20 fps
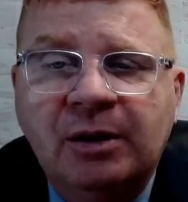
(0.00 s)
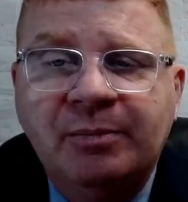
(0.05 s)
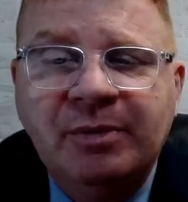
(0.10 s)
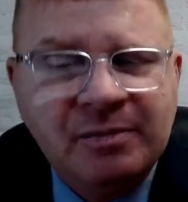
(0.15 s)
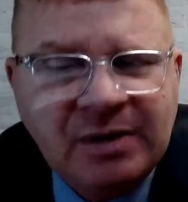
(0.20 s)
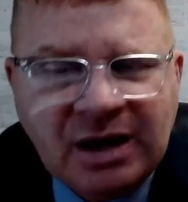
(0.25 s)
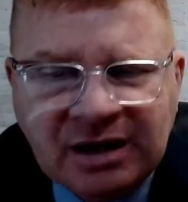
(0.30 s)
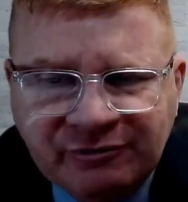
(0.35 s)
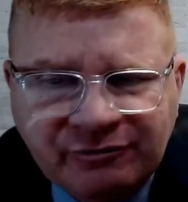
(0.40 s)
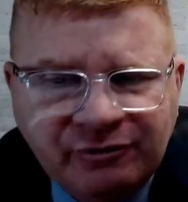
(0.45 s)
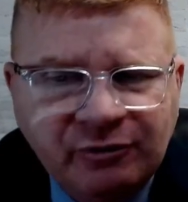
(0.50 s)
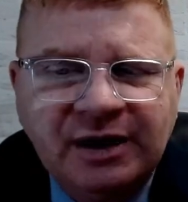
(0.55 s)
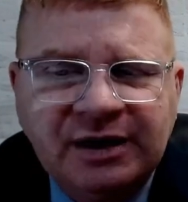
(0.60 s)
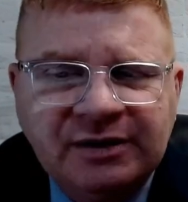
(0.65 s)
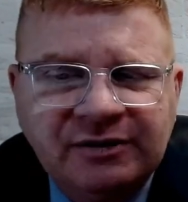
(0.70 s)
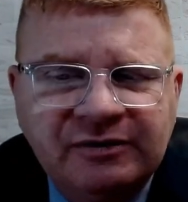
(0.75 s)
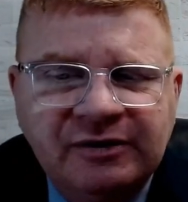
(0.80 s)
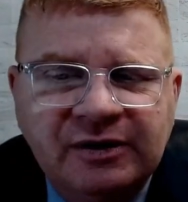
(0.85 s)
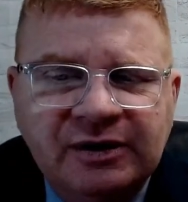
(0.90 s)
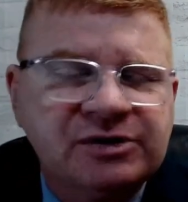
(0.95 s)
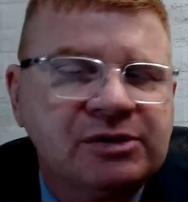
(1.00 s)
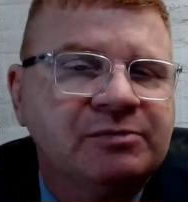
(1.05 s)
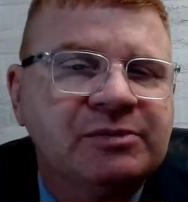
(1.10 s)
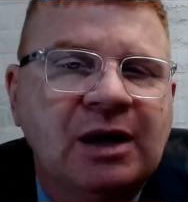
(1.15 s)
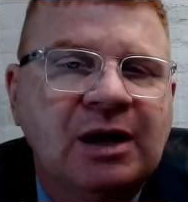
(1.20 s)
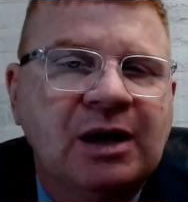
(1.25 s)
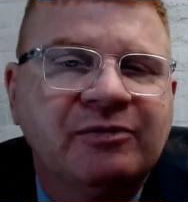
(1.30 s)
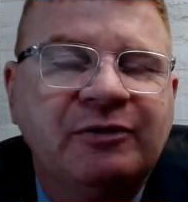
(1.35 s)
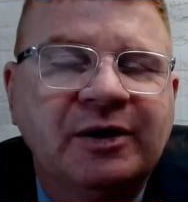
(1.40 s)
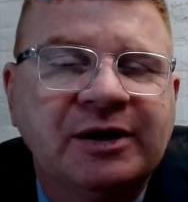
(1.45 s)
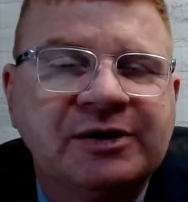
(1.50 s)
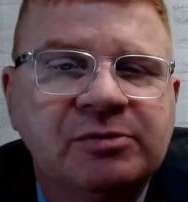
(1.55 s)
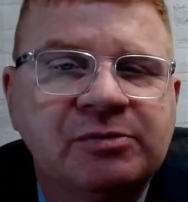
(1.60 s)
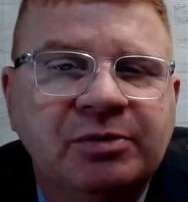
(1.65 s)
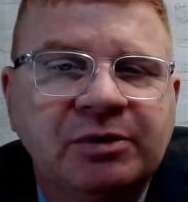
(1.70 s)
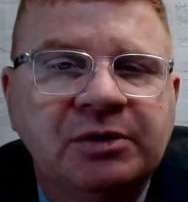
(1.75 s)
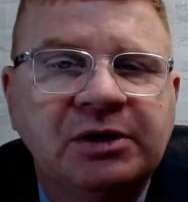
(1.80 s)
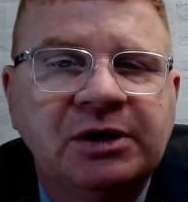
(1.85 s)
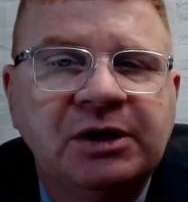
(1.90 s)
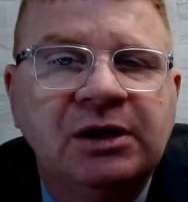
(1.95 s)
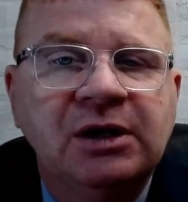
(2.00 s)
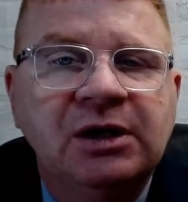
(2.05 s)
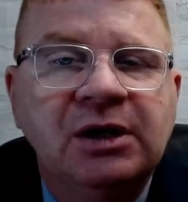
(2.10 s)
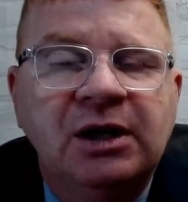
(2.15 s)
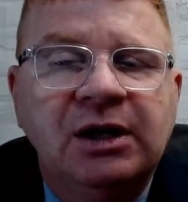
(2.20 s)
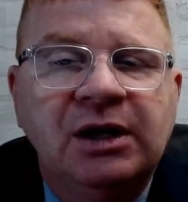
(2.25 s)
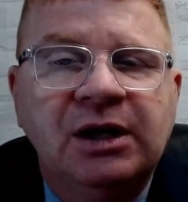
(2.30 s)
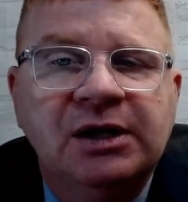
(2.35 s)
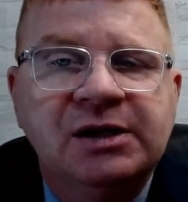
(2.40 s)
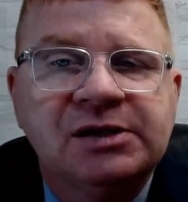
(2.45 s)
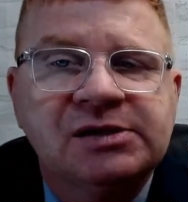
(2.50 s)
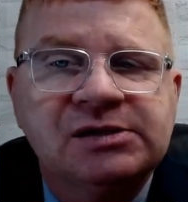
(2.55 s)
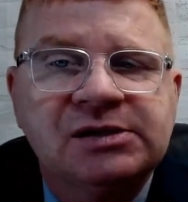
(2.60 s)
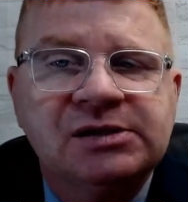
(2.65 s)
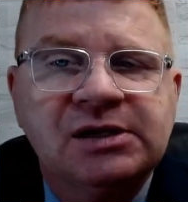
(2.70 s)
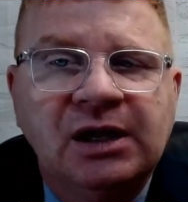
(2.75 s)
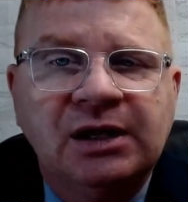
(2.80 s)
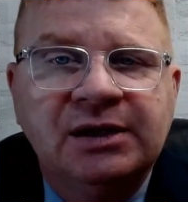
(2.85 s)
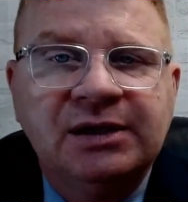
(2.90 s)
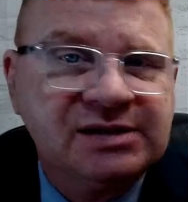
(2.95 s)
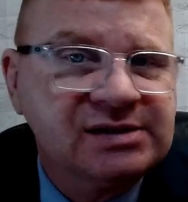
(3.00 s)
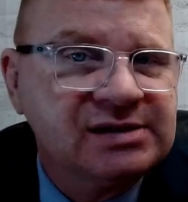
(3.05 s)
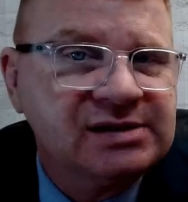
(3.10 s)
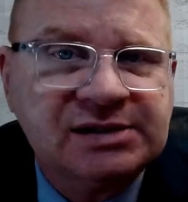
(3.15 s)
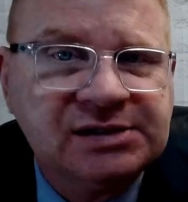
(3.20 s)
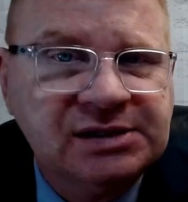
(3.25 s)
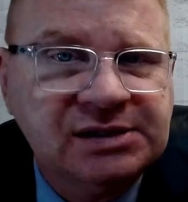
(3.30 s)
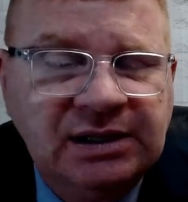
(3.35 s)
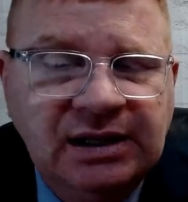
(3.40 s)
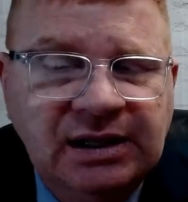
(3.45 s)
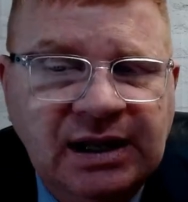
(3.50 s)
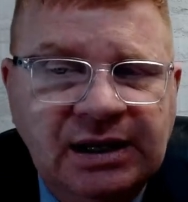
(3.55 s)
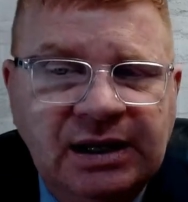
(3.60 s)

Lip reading: Be mindful that sometimes flexibility is a necessity,